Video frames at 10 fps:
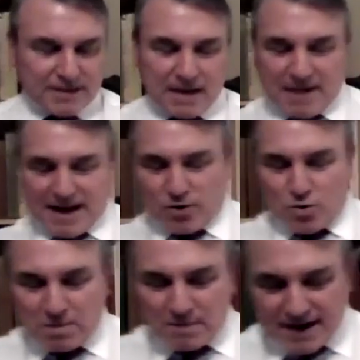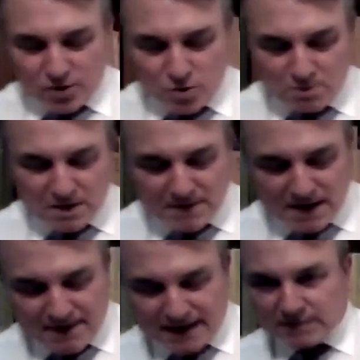say mea culpa, mea culpa,
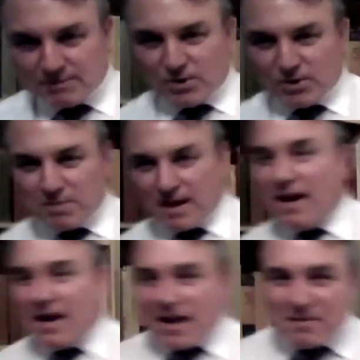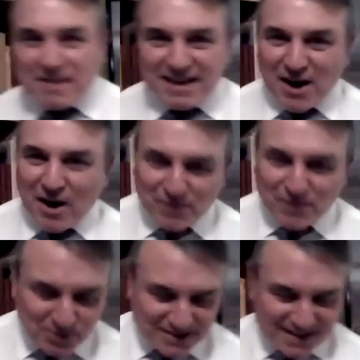mea maxima culpa?" immediately
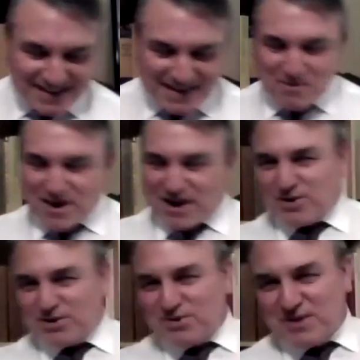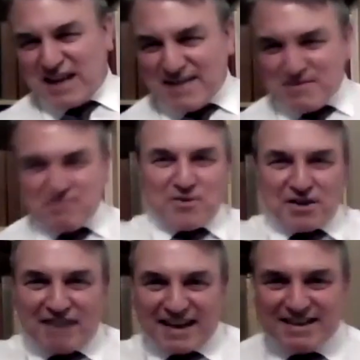afterwards. And then we'll get on to the, even more of
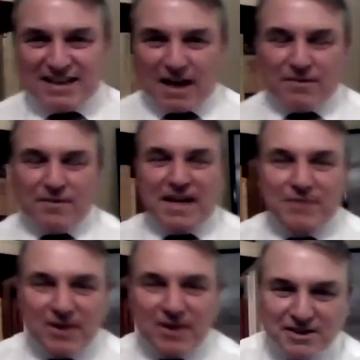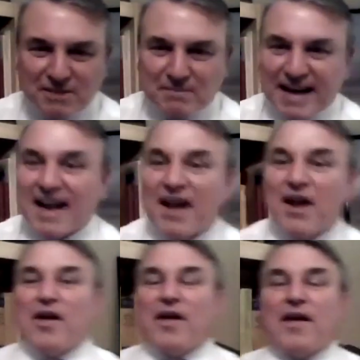the great stuff of the everlasting man.
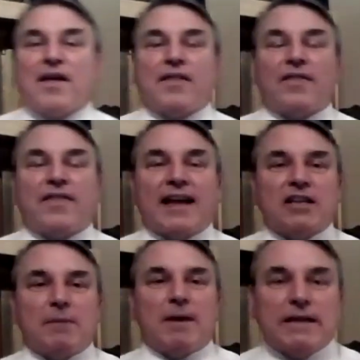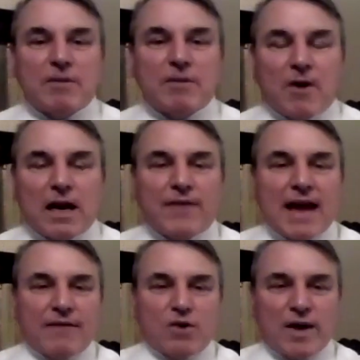Thanks so much, everybody. If
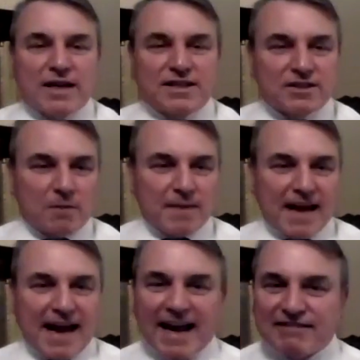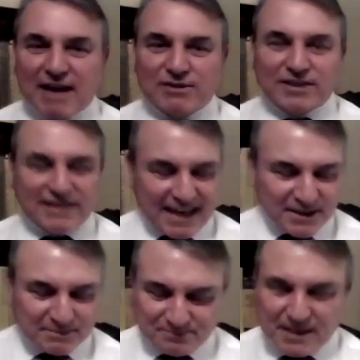you have questions, I'll be hanging around to take
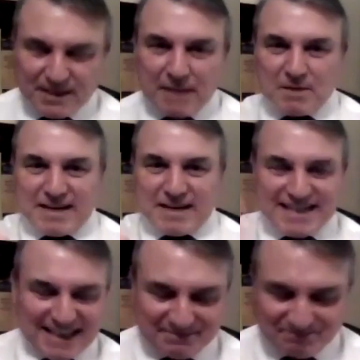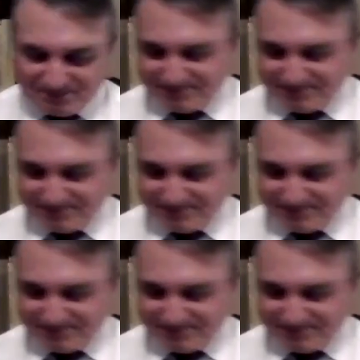them. Keep them easy.